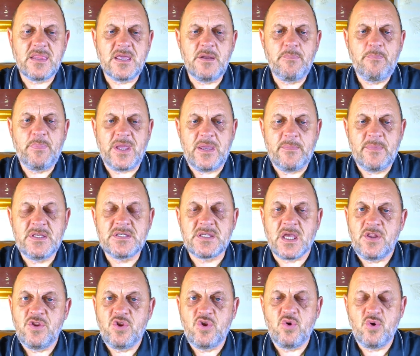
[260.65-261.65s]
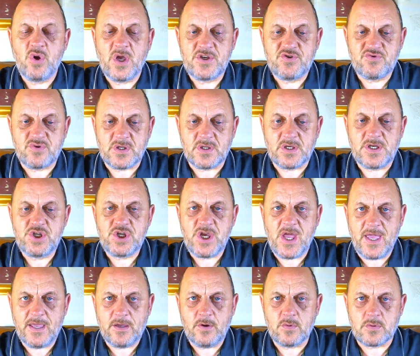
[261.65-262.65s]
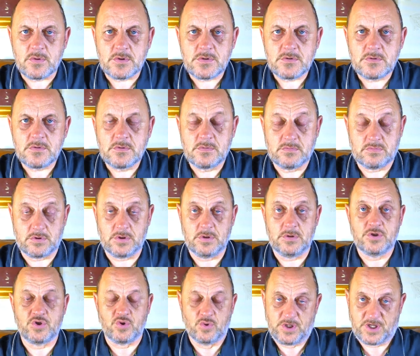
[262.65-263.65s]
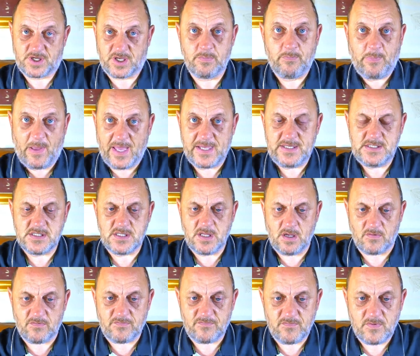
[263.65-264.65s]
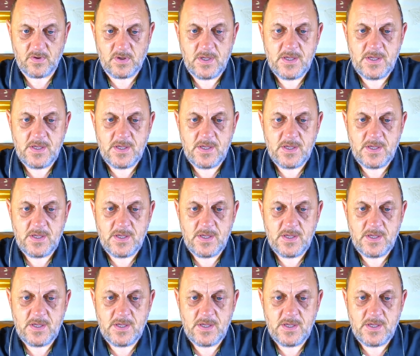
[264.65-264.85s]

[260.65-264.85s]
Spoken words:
their payments into Israeli shekels, so they could buy stuff,